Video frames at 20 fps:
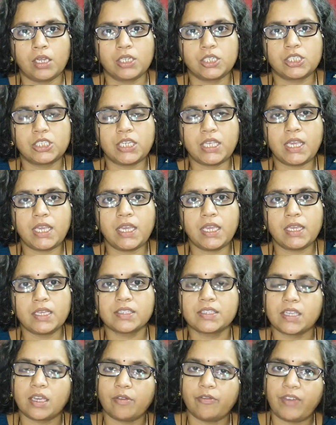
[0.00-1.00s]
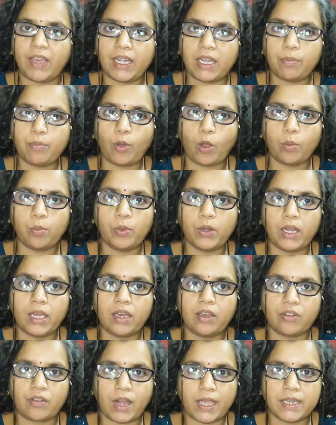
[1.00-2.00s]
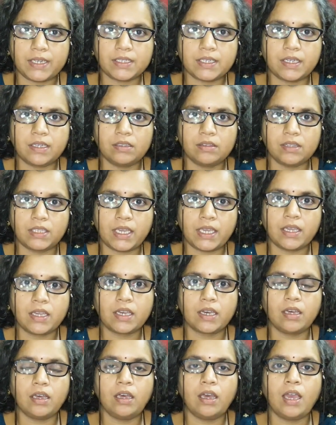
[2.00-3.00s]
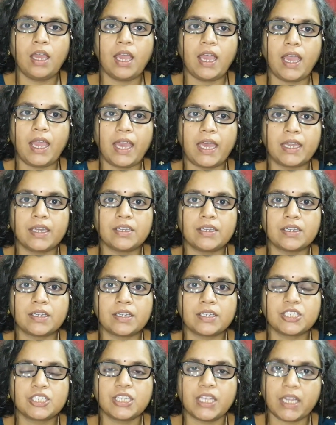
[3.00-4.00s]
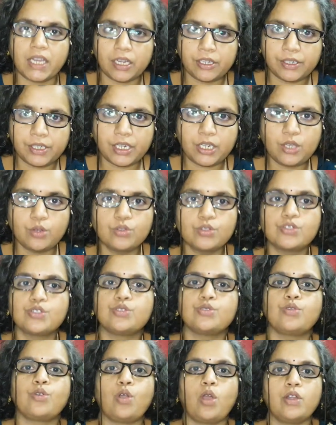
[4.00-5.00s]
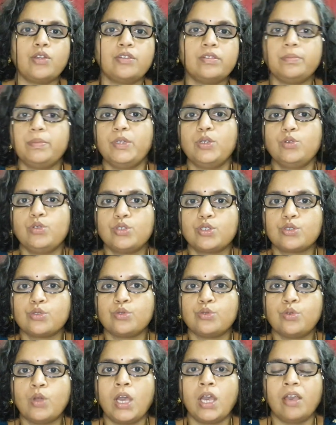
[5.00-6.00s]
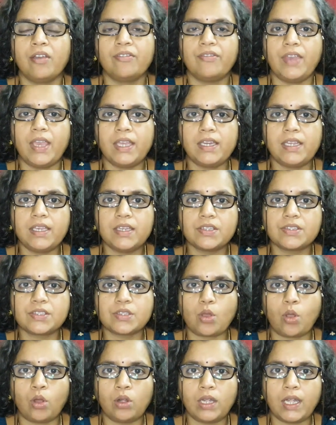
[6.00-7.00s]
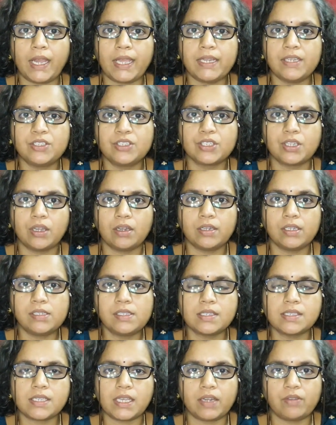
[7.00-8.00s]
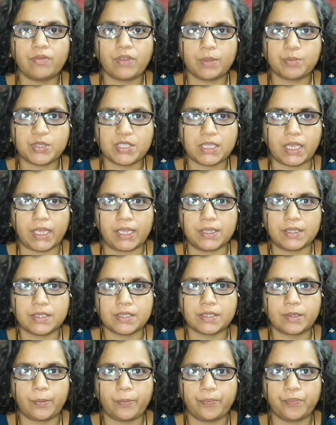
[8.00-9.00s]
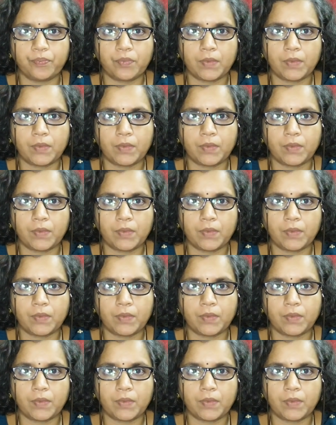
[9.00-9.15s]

She is a very popular writer, thinker and uh, she continues to contribute to various online journals and websites.